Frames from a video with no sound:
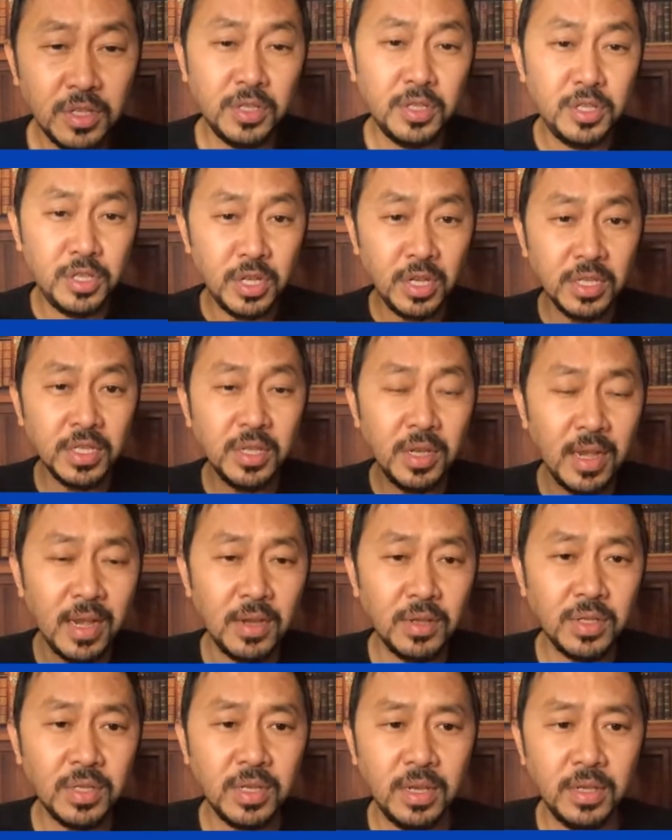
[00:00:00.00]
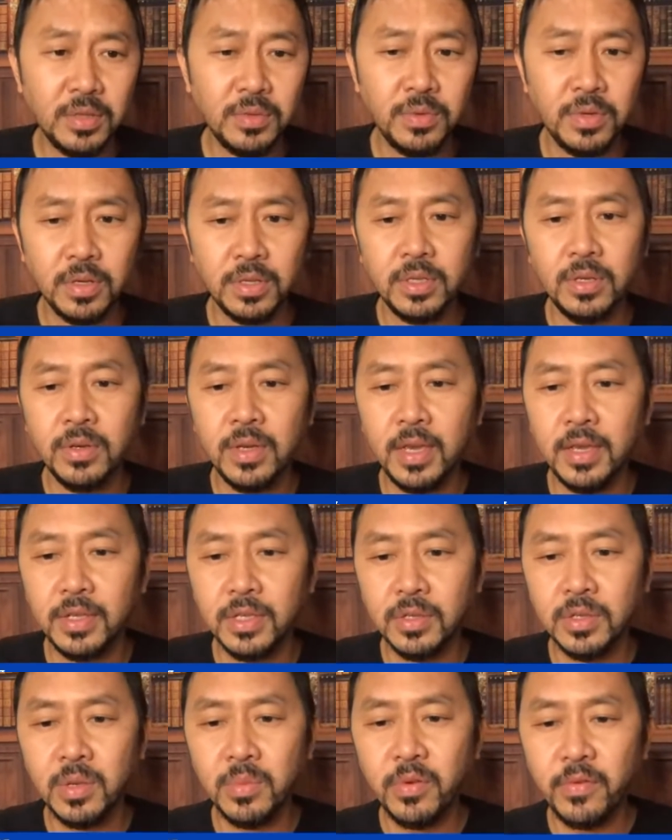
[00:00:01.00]
just not how science works. Okay,
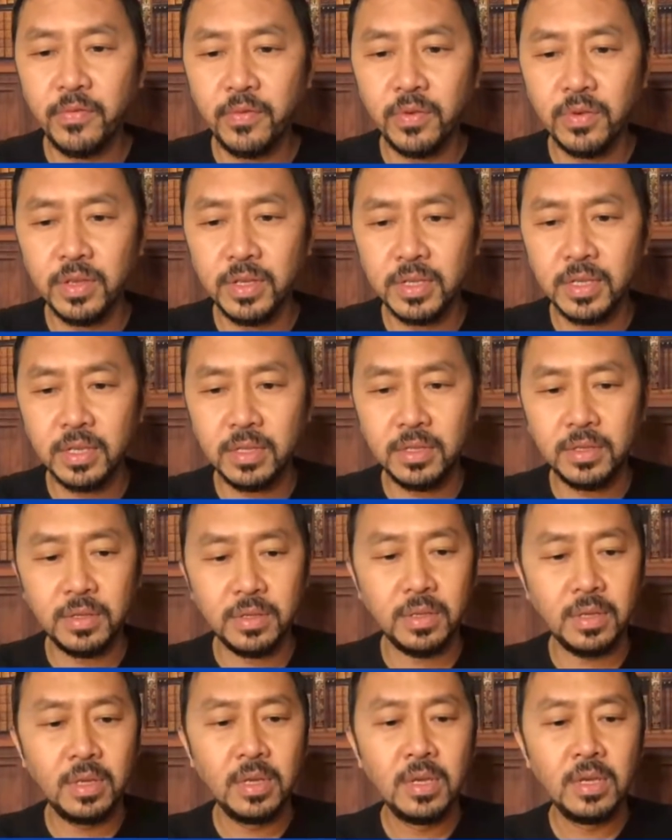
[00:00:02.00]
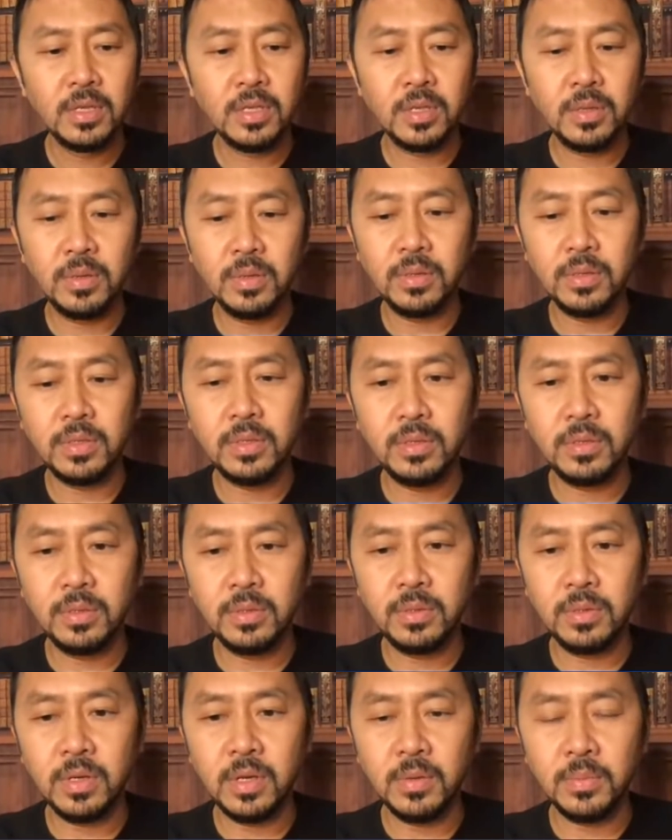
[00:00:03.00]
so number four, let's get to
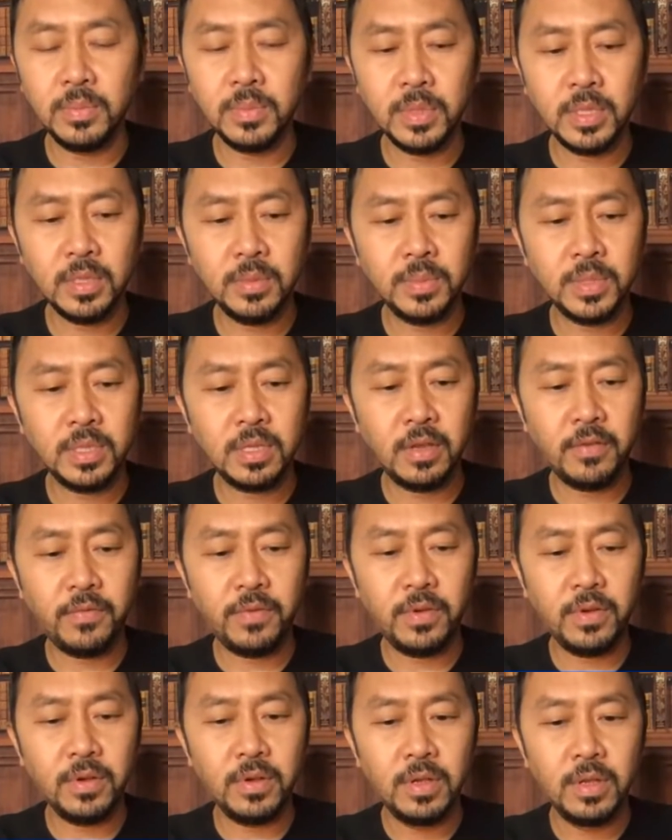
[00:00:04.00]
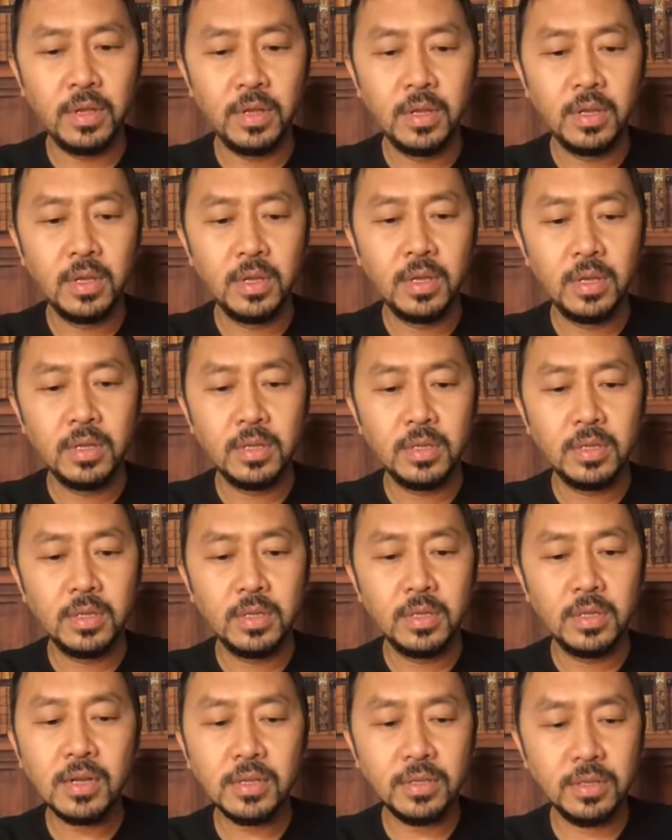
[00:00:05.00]
some stuff here.
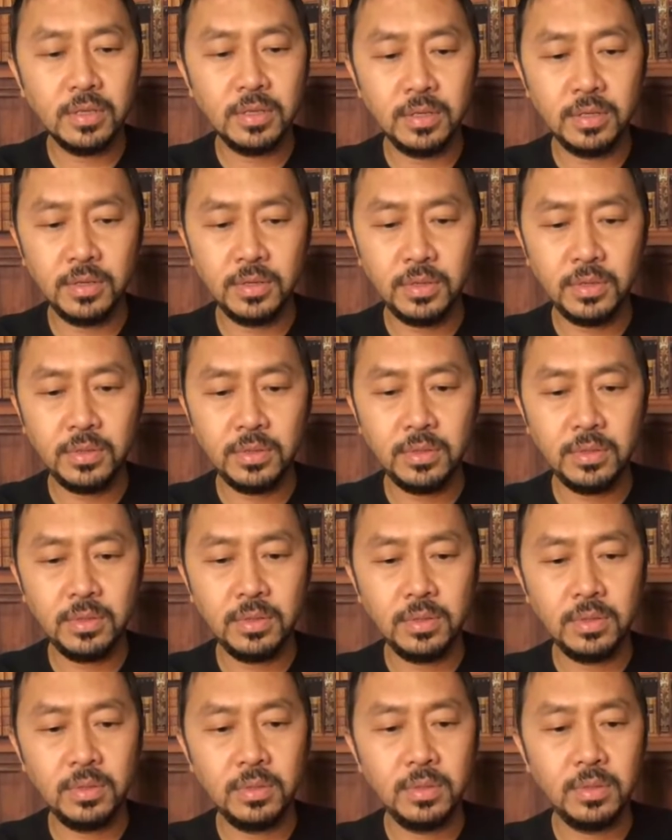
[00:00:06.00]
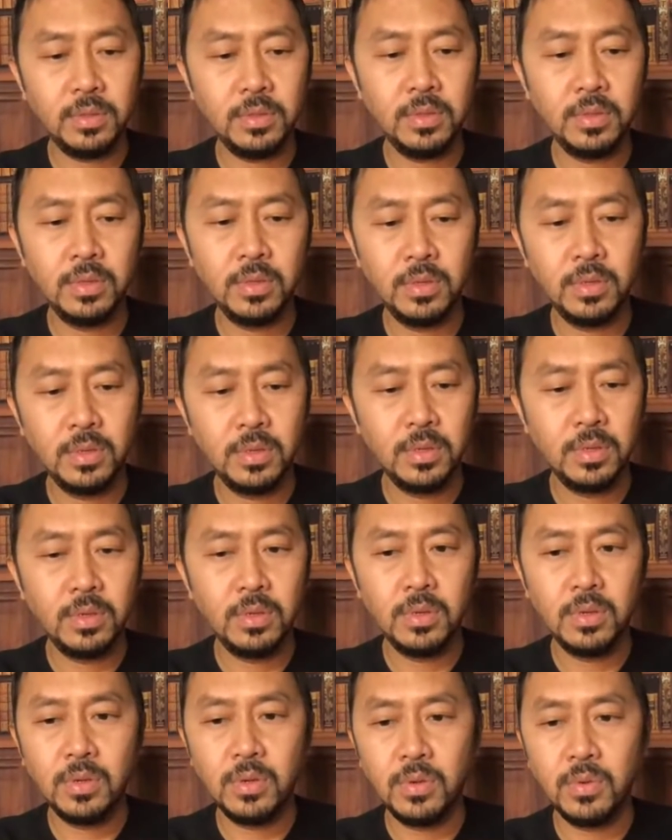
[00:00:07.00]
Doctors
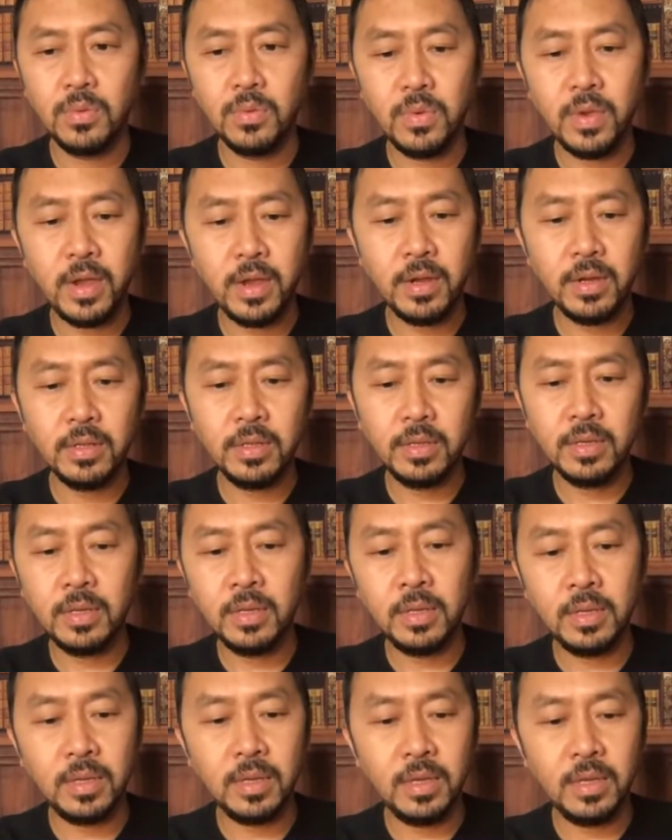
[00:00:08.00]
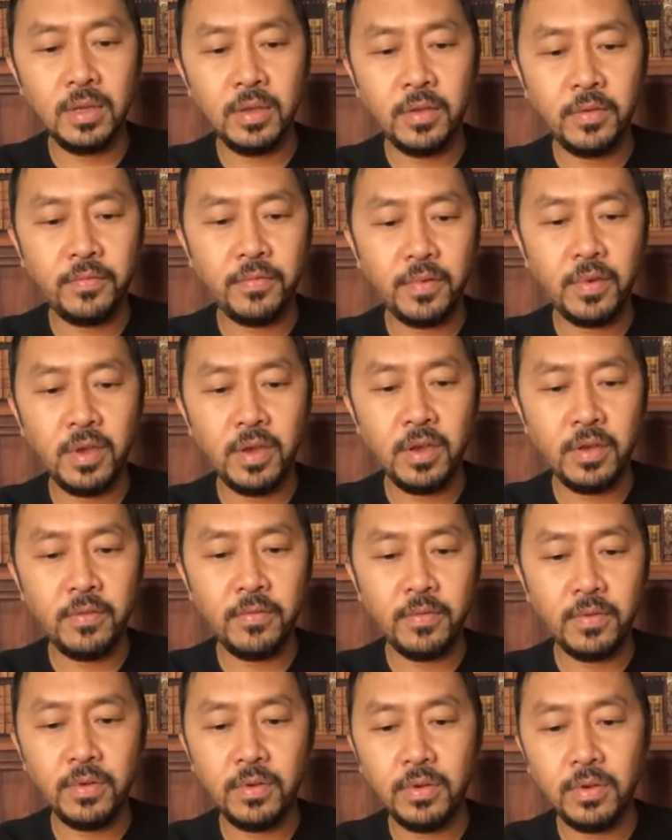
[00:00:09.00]
rarely, if
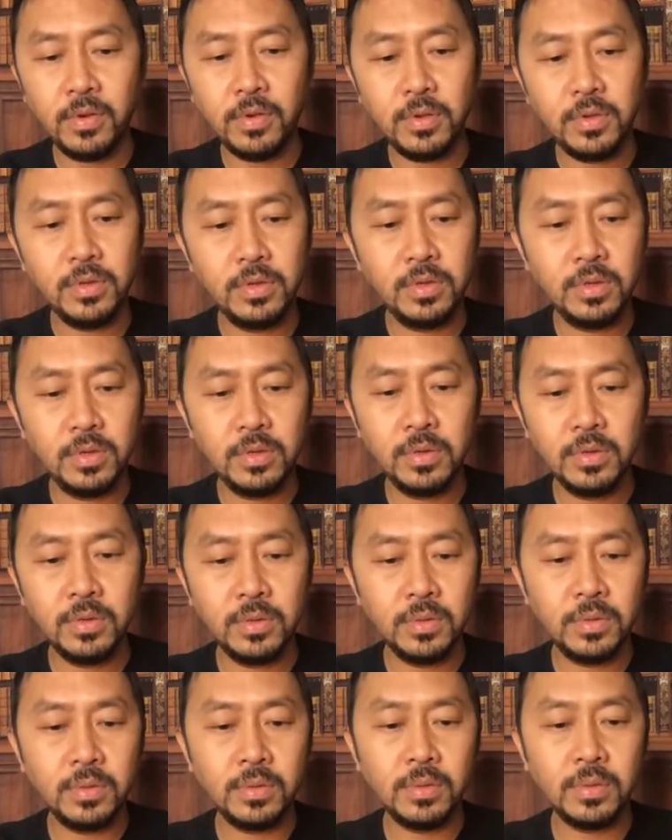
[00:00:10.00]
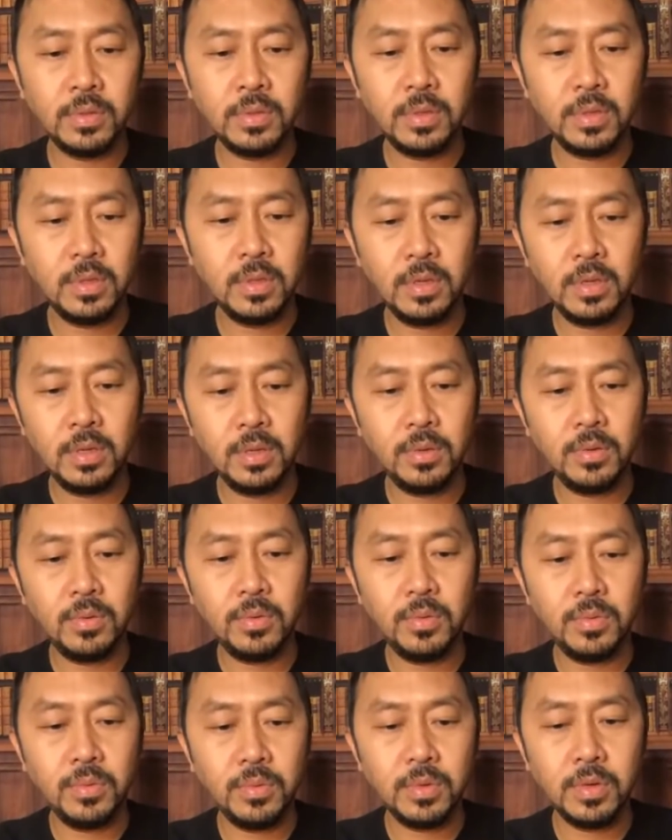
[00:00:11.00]
ever, use the
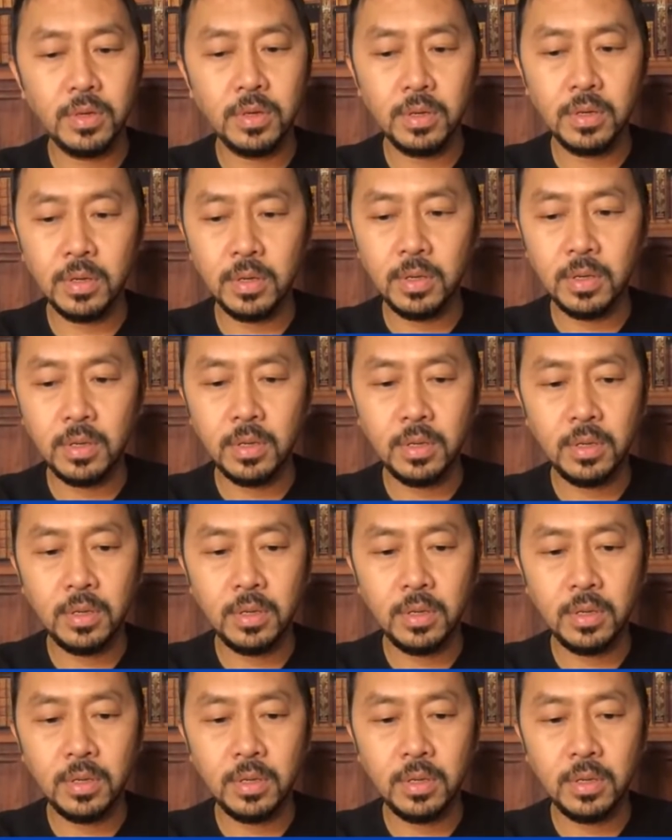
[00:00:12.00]
word.